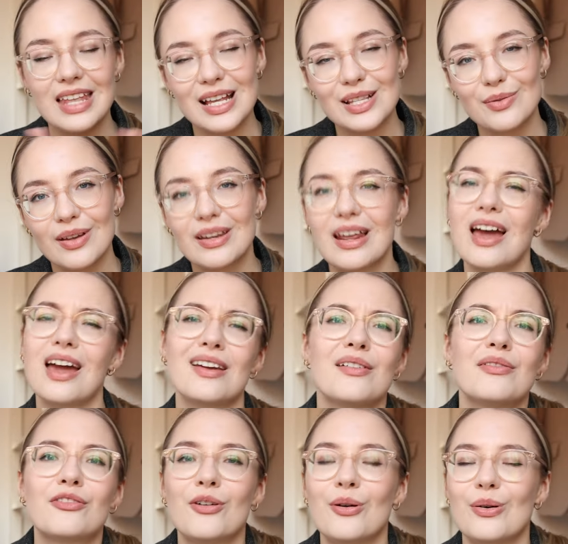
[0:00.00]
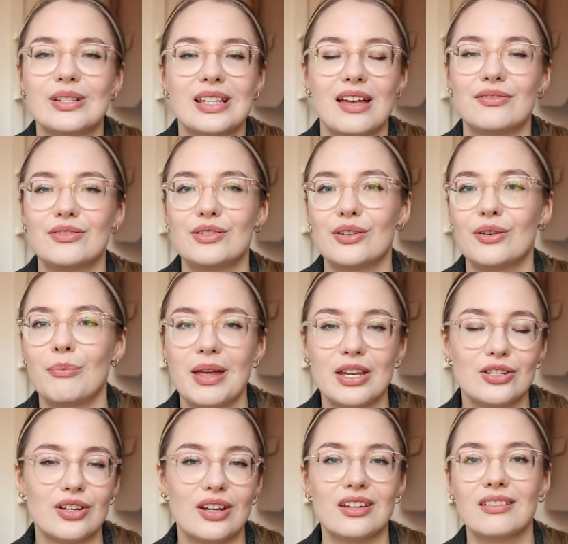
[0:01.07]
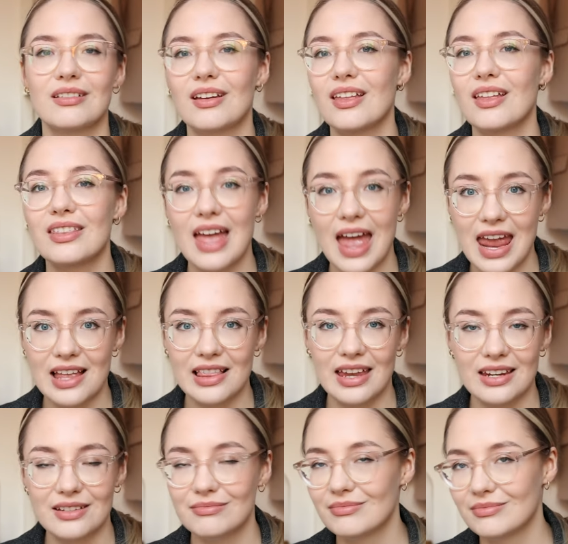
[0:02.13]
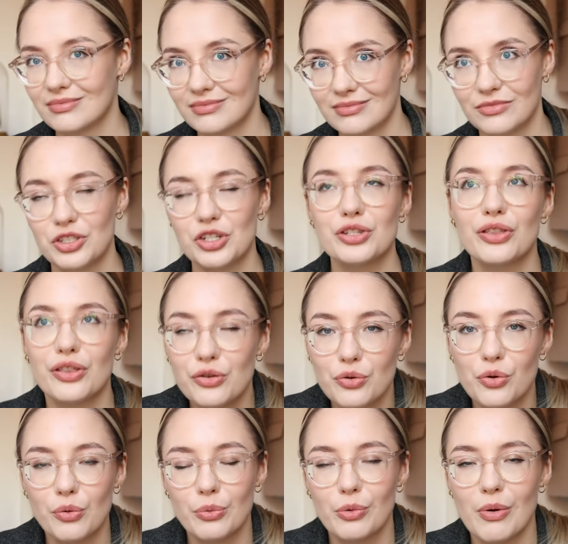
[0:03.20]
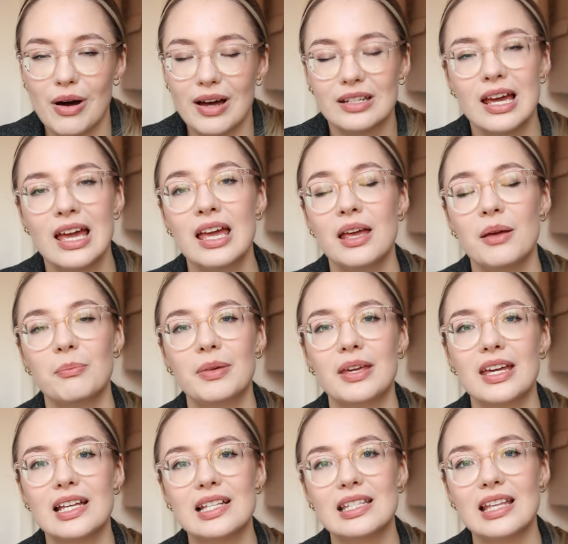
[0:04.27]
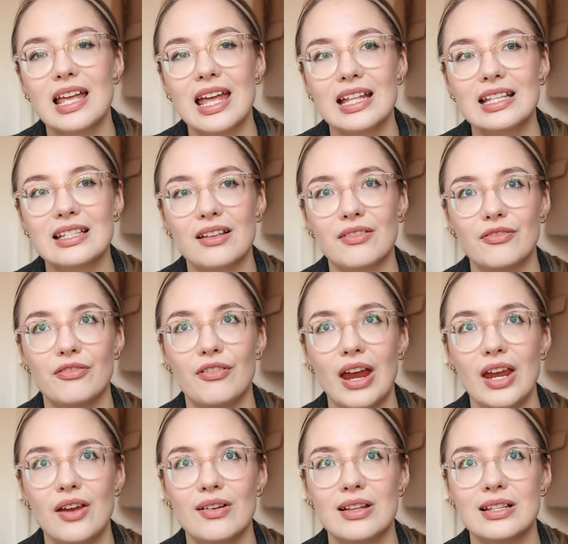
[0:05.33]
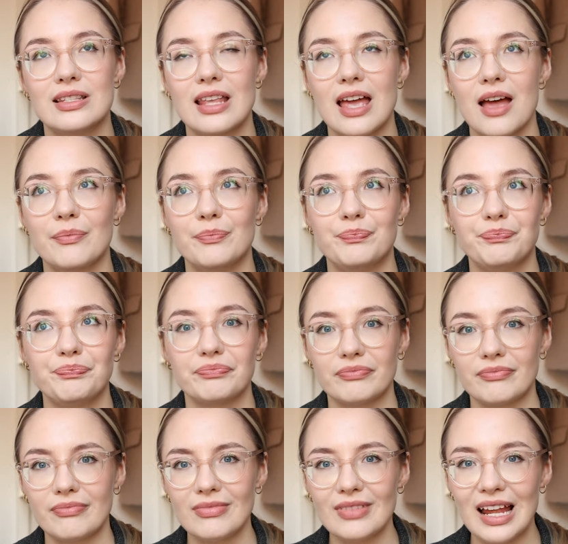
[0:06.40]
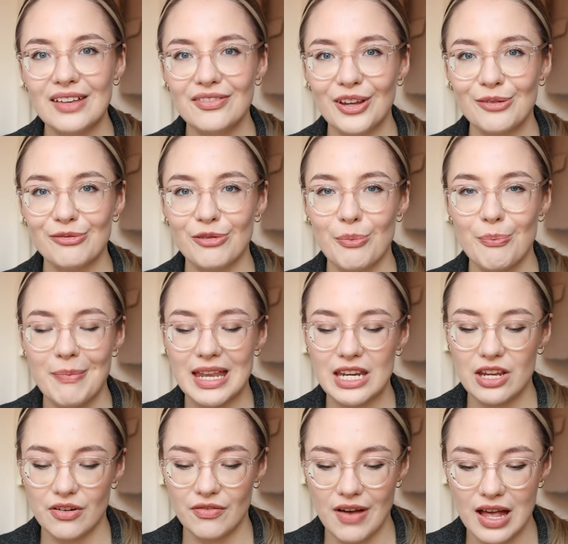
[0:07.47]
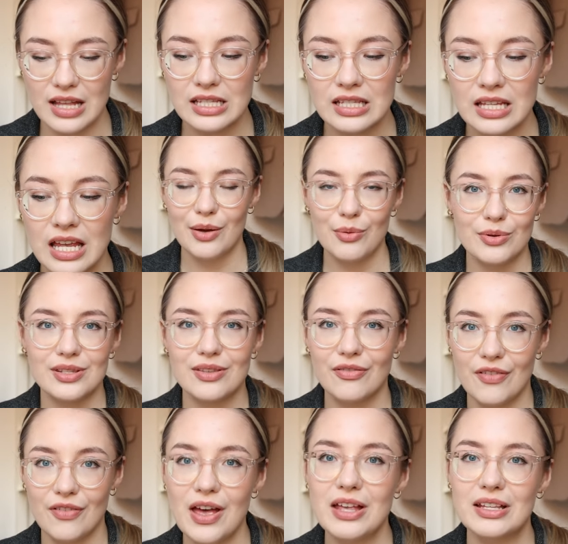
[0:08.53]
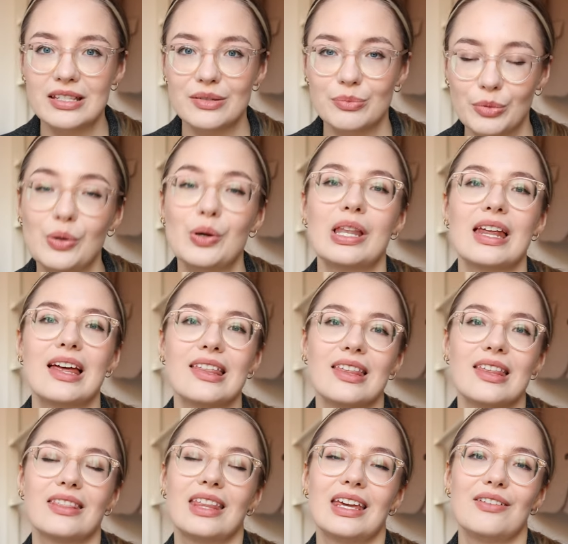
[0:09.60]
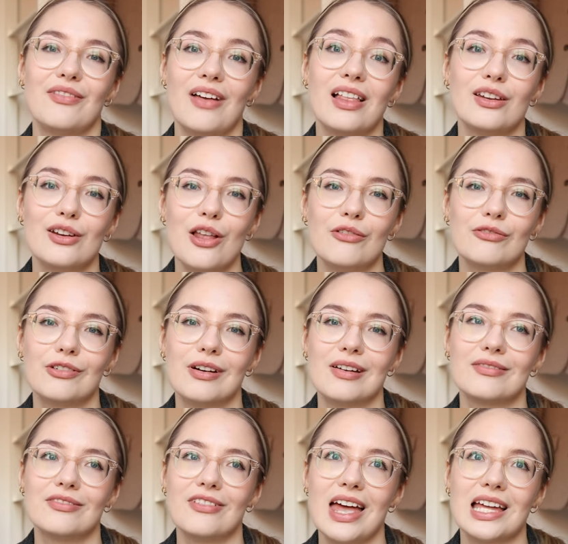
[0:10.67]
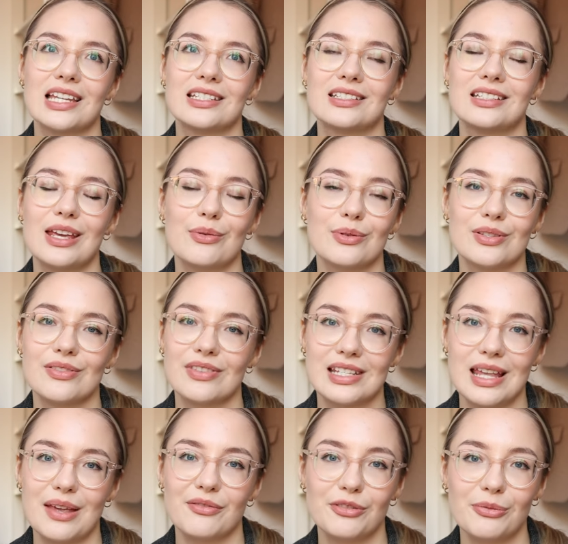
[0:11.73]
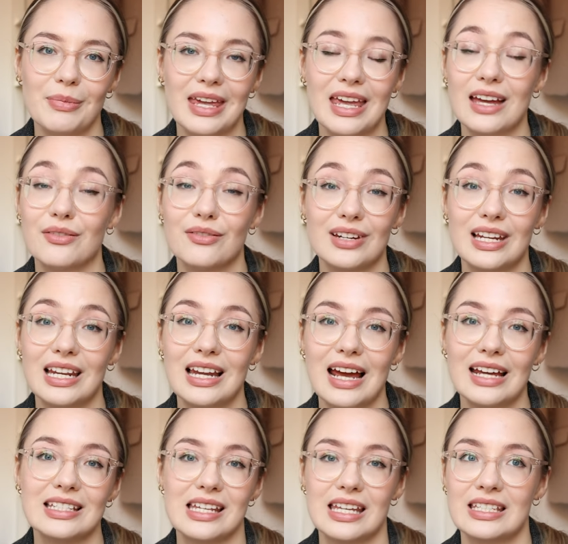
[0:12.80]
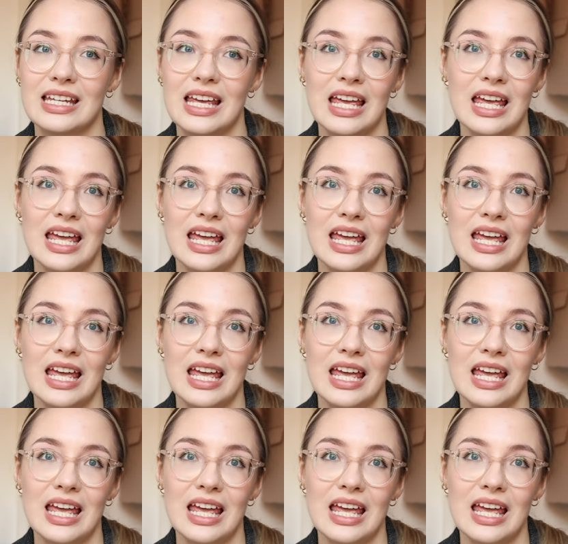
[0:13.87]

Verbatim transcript: Next one, I of course have to mention the Alien, just the normal one, because it's a fragrance that I think for many of us, it was the first Mugler that they fell in love with, and it was the same for me. I really liked it.